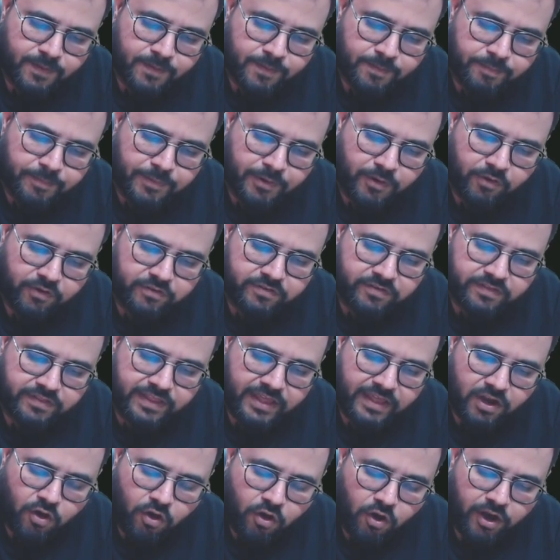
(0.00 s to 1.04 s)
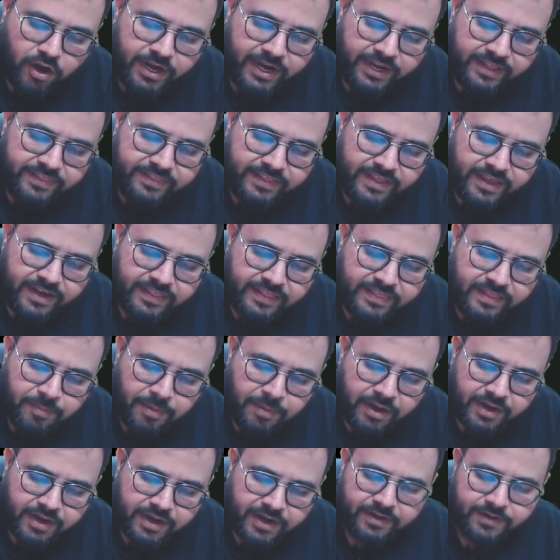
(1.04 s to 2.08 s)
because they are already there in the
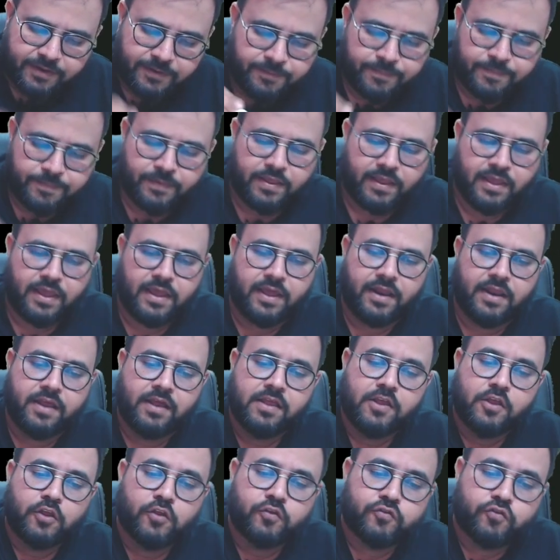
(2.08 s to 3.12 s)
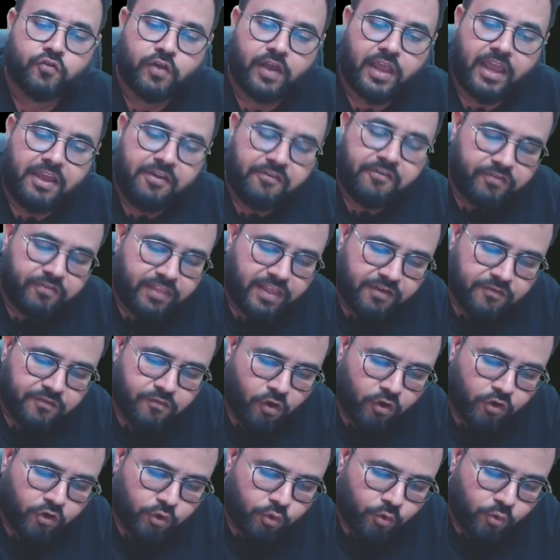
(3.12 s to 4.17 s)
market. So if they
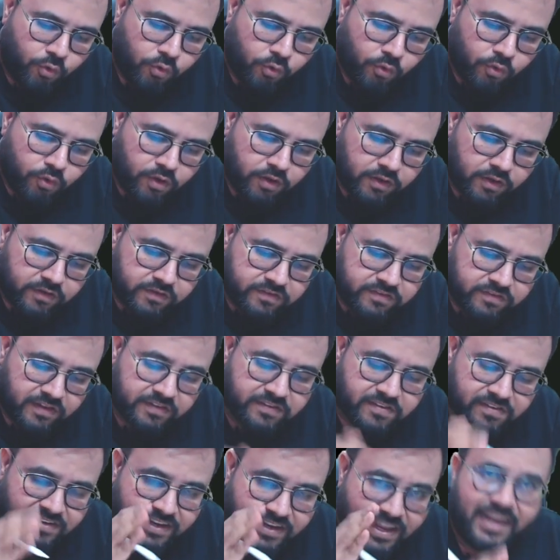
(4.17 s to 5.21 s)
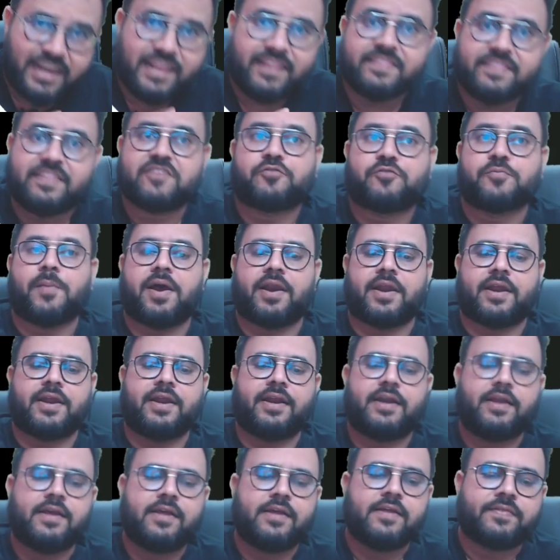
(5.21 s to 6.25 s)
want to sustain in this
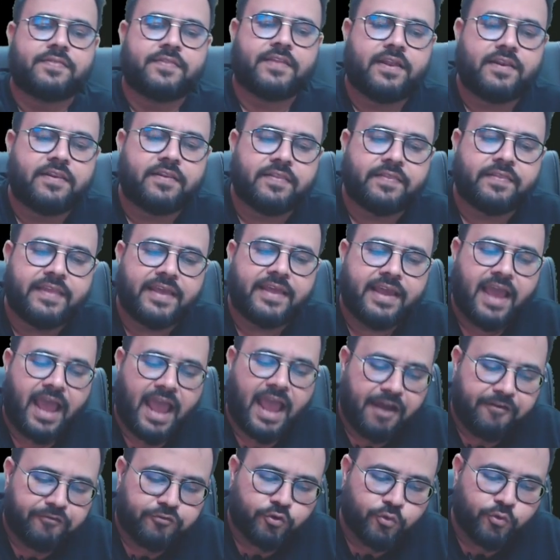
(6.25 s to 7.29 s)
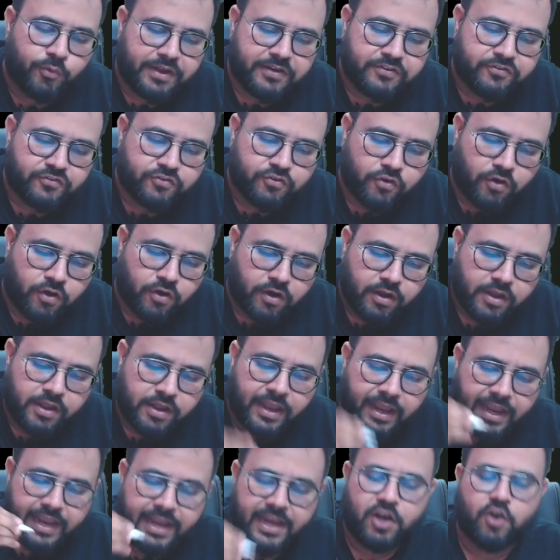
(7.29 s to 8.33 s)
market, then they have to ensure
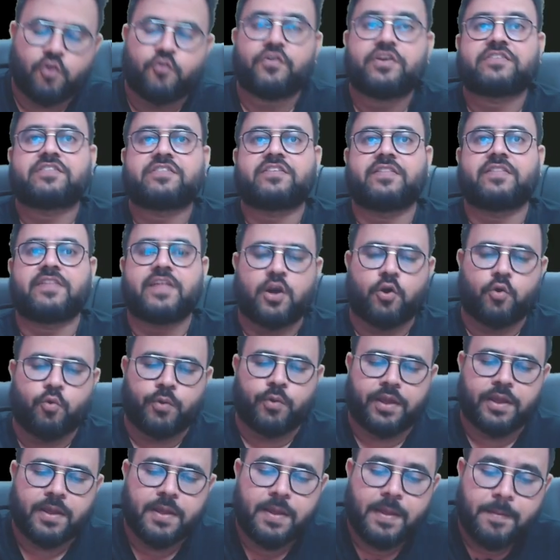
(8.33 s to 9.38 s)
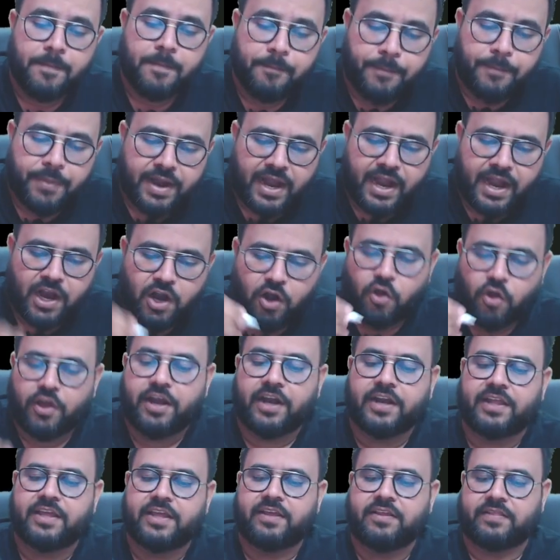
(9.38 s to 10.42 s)
innovation they are doing, brand
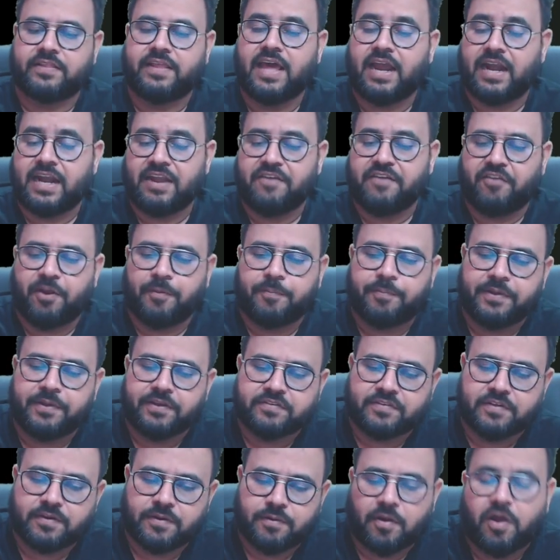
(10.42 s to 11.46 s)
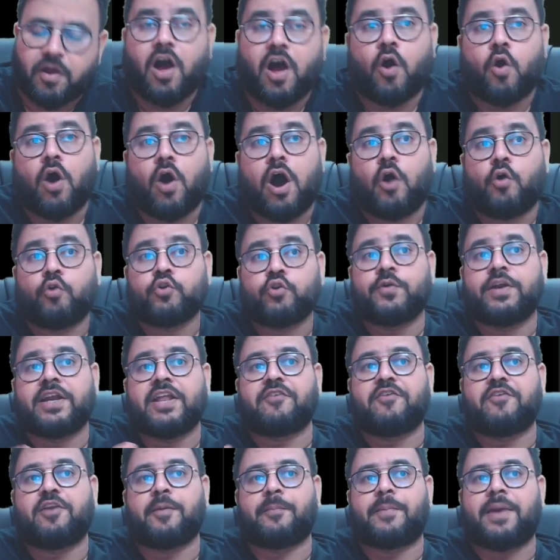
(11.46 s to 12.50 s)
loyalty they are developing, sir. How you will
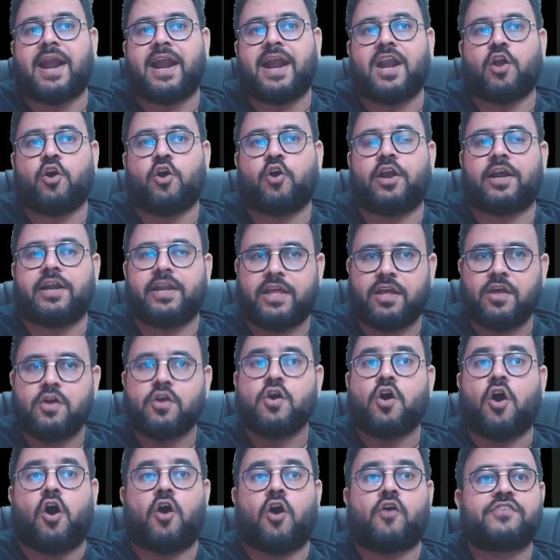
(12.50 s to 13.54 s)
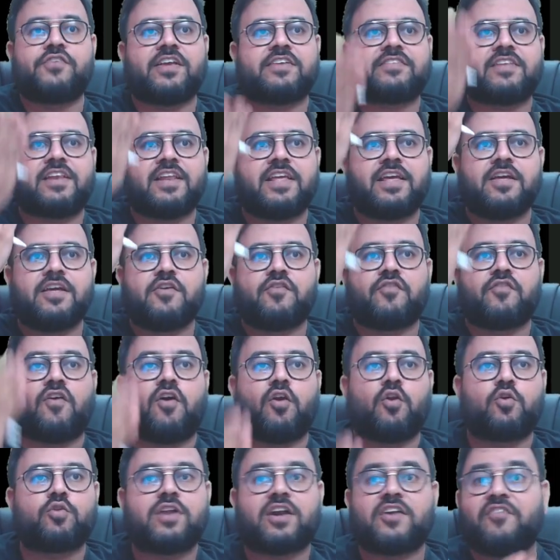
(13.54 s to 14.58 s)
develop brand loyalty? Obviously
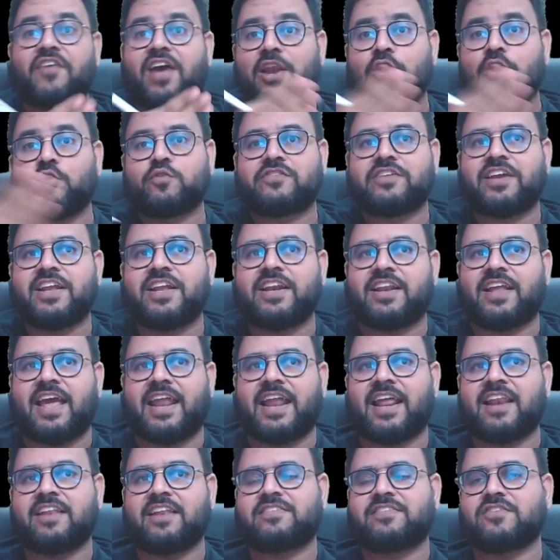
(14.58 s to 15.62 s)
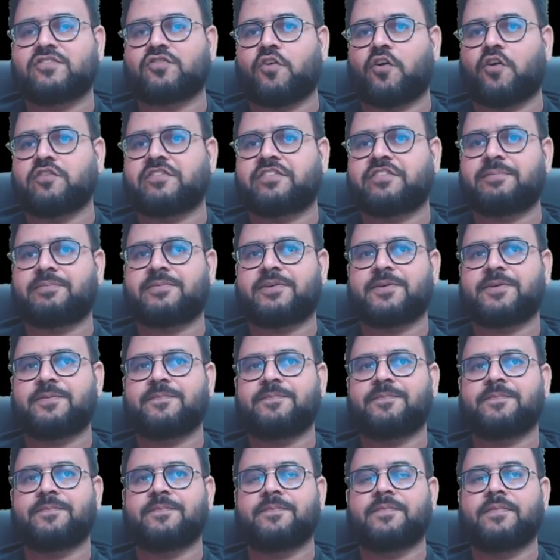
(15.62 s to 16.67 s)
follow that value chain analysis concept.
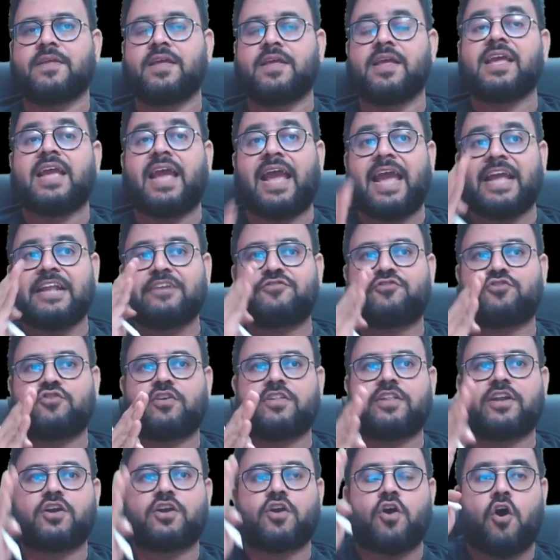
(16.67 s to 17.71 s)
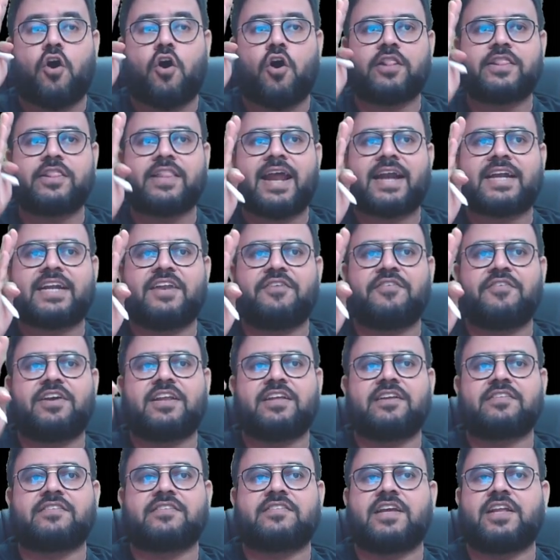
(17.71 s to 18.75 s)
Ensure that all the
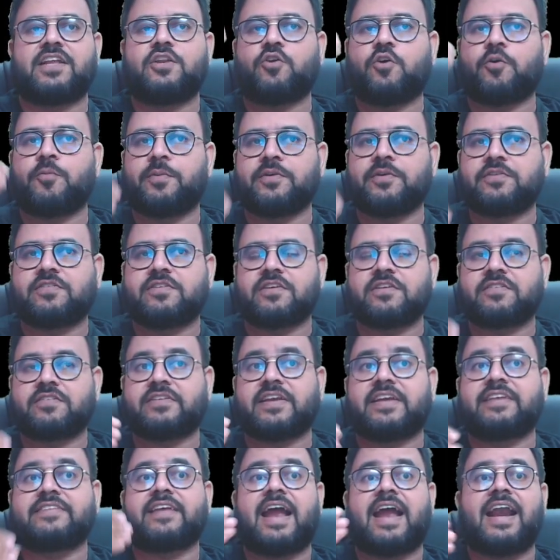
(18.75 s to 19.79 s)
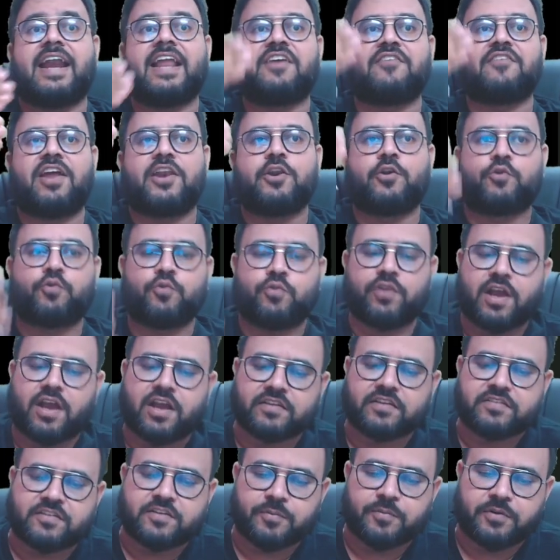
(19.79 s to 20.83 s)
activities in your business is adding value to the
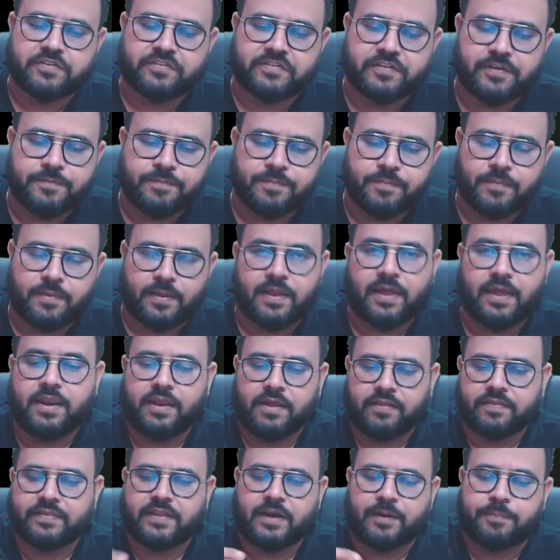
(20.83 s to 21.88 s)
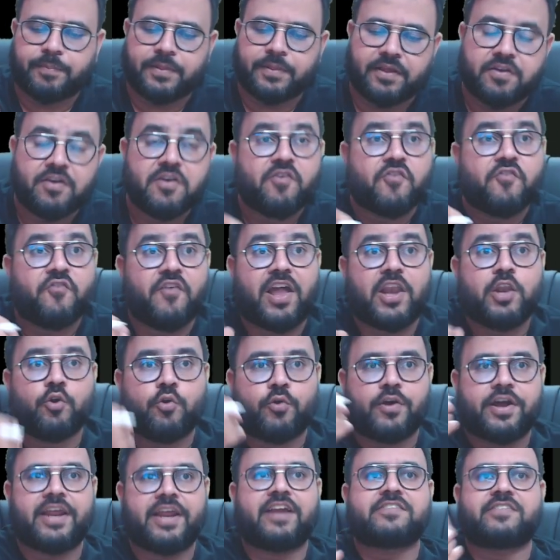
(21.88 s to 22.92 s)
customer, sir. And that thing, value
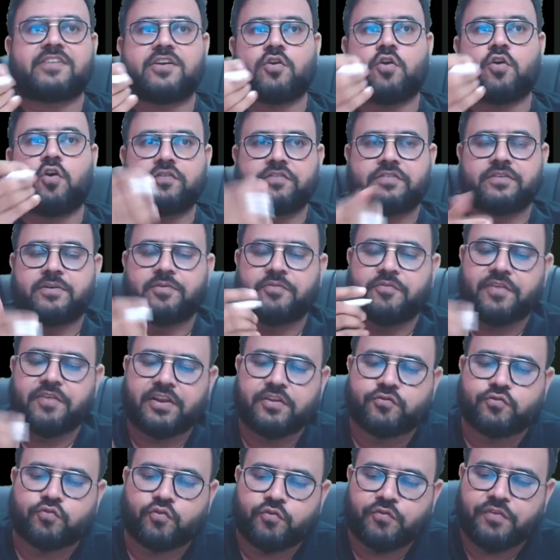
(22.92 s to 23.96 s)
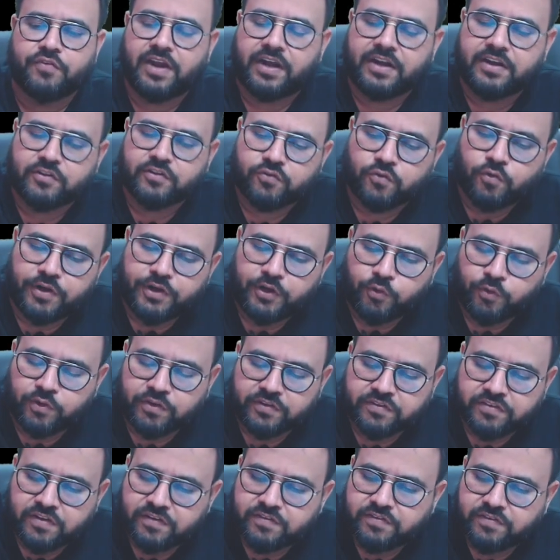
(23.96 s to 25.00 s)
creation concept, very soon we are going to
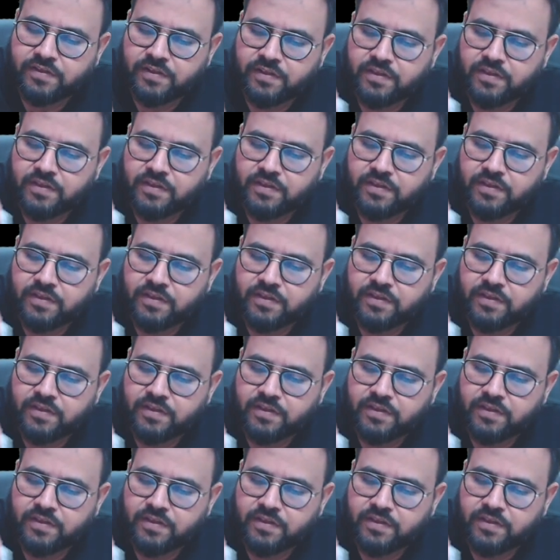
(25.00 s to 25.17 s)
discuss.